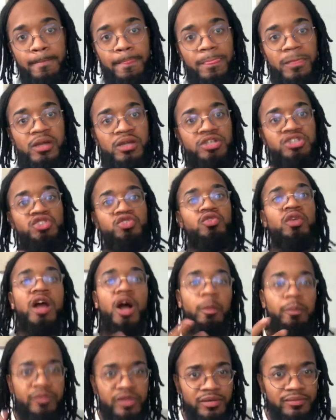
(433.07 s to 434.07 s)
Could you
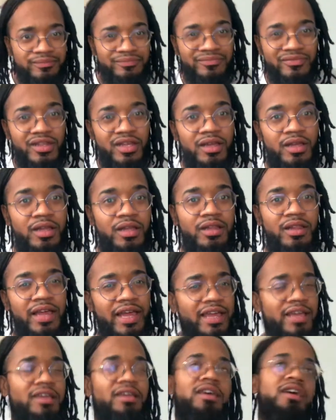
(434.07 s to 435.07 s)
help them?
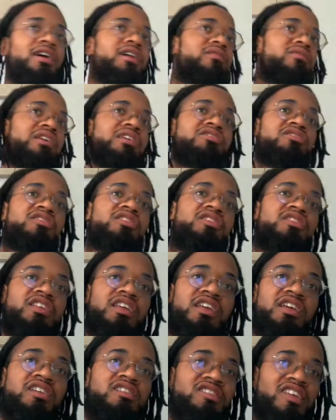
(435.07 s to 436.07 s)
Like, these are the
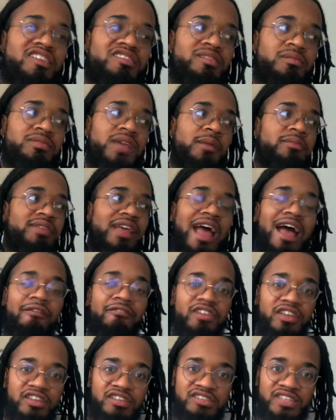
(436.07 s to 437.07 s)
things that sometimes
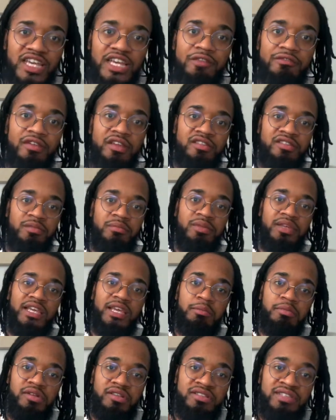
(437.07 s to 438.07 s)
having a savings and being
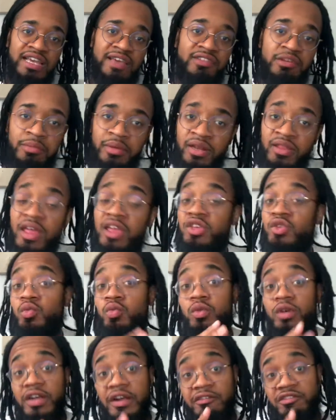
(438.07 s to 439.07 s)
able to save the money that you
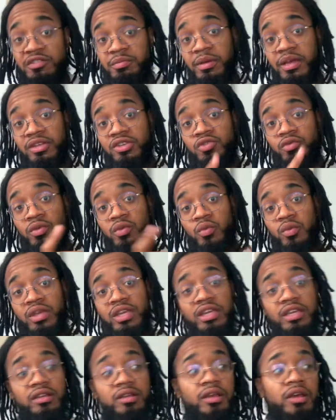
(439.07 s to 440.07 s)
would have spent doing
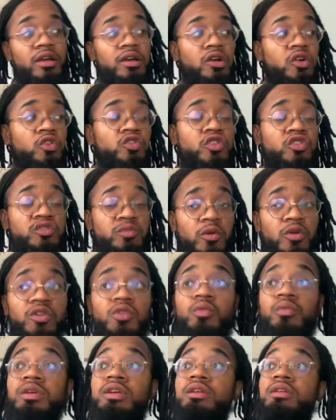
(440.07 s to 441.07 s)
weed or
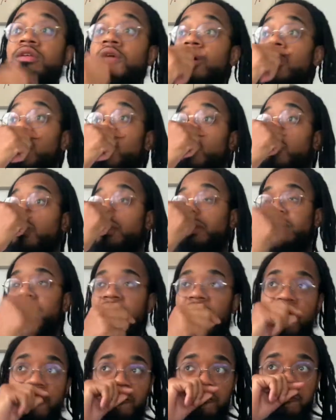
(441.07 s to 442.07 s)
smoking weed would
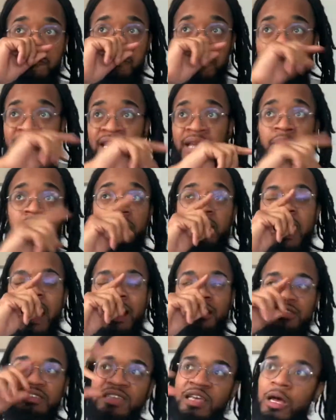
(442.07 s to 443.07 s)
have been able to
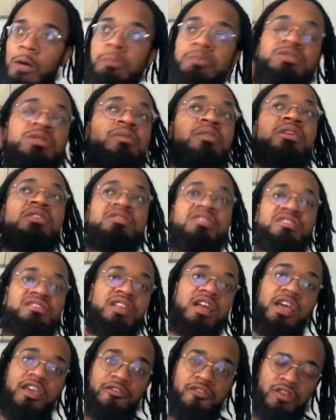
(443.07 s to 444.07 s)
actually help someone else's
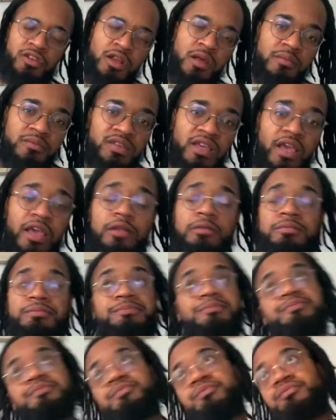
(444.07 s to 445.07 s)
life. You know what I'm saying?
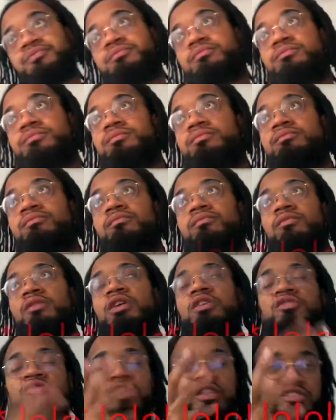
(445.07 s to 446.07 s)

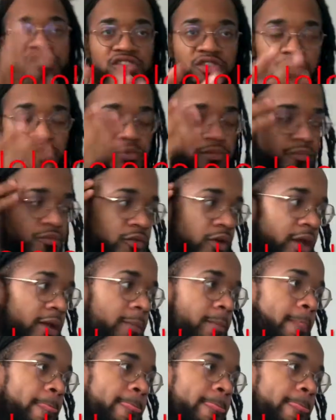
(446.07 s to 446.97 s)
So that's two, right?